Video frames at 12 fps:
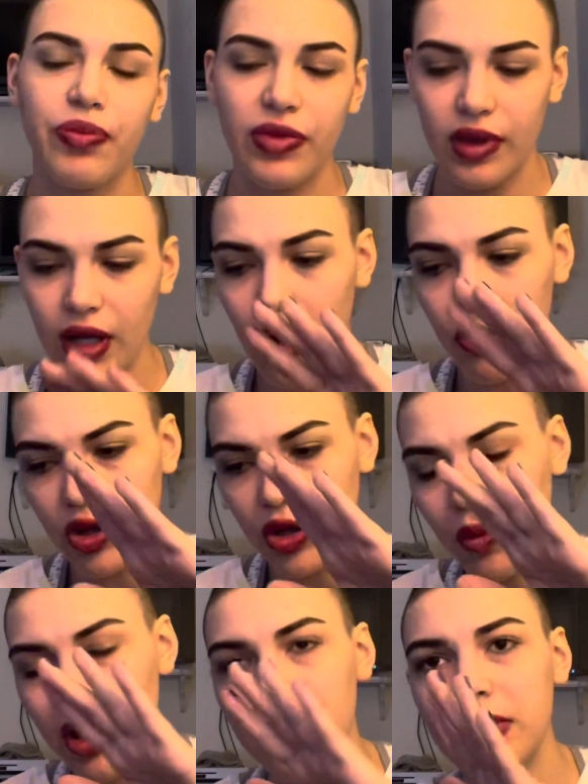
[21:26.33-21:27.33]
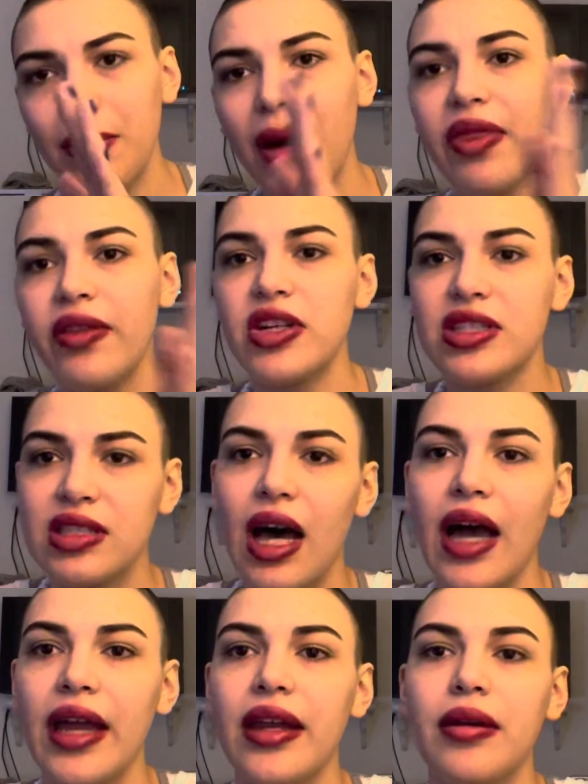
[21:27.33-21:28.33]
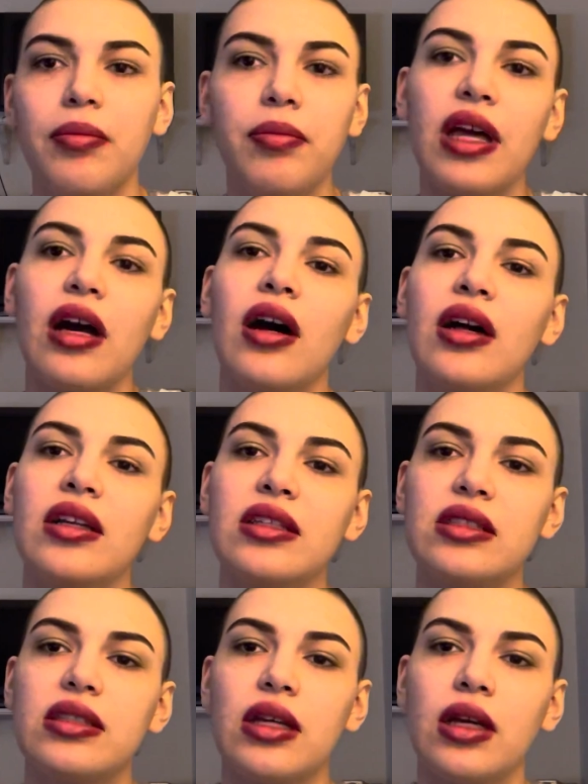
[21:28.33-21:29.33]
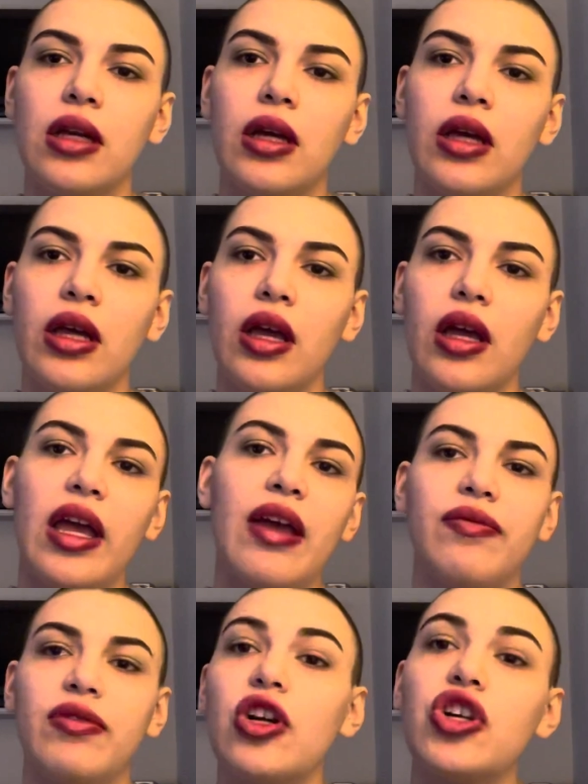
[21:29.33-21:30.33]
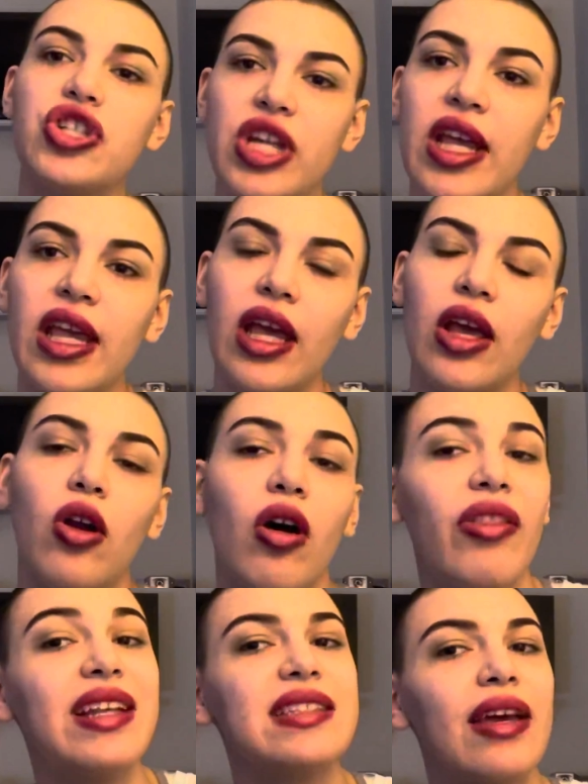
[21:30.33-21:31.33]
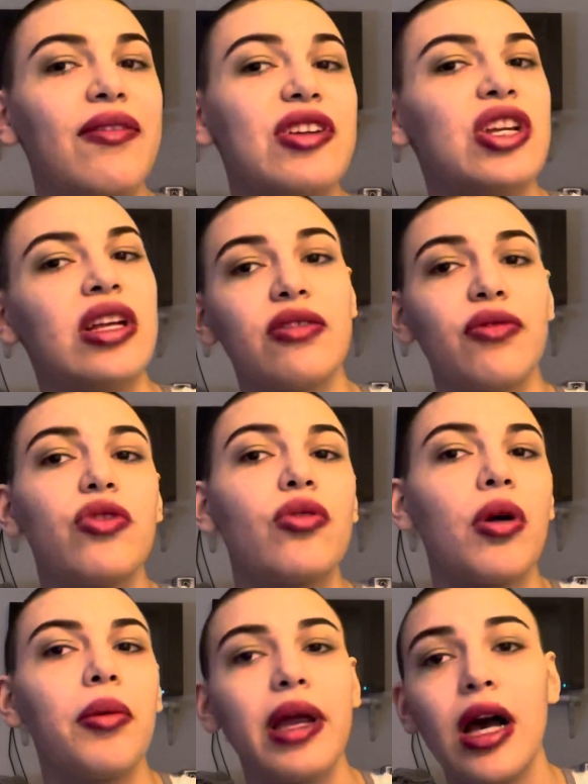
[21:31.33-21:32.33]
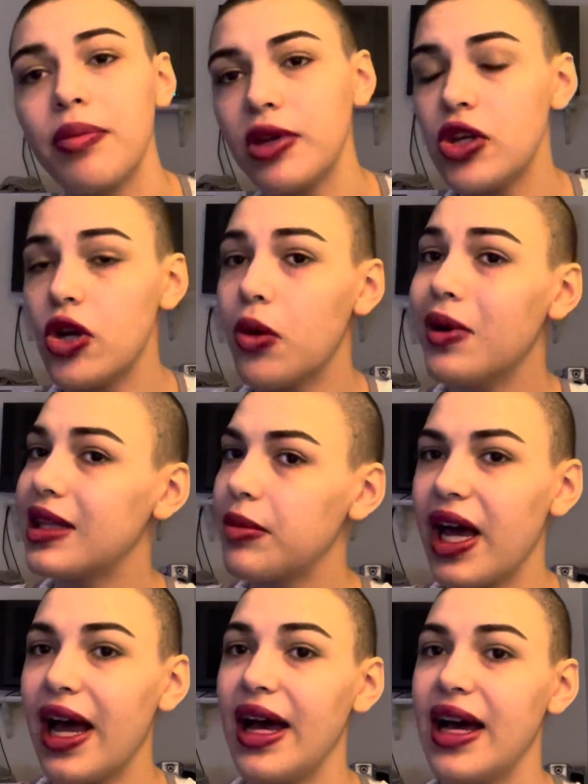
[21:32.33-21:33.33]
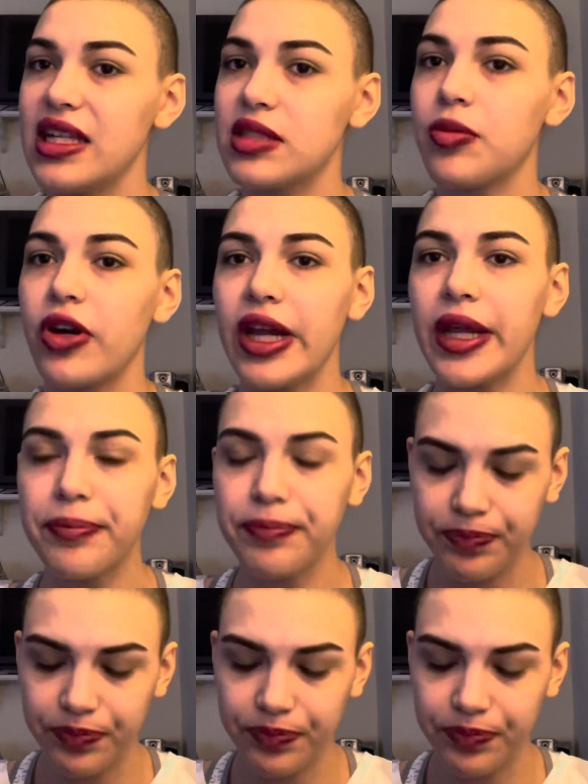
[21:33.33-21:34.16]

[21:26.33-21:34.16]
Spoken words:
Now, you want to put them on their side, because if they're shaking and all this, they have a chance of throwing up, and you don't want them to aspirate,